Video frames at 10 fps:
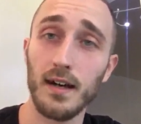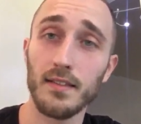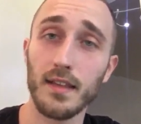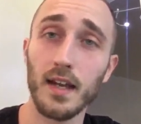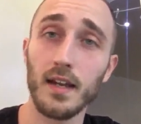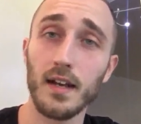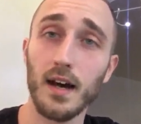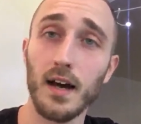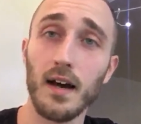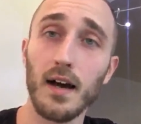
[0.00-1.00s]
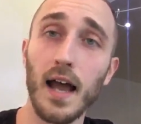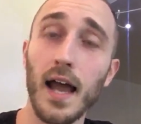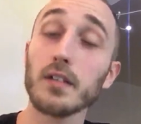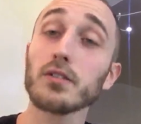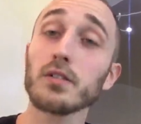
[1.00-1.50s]
than
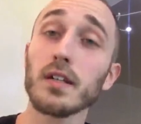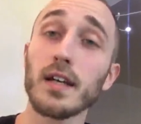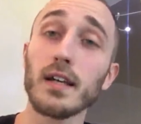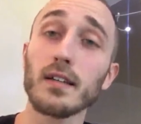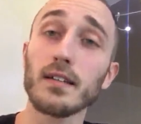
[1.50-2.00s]
actually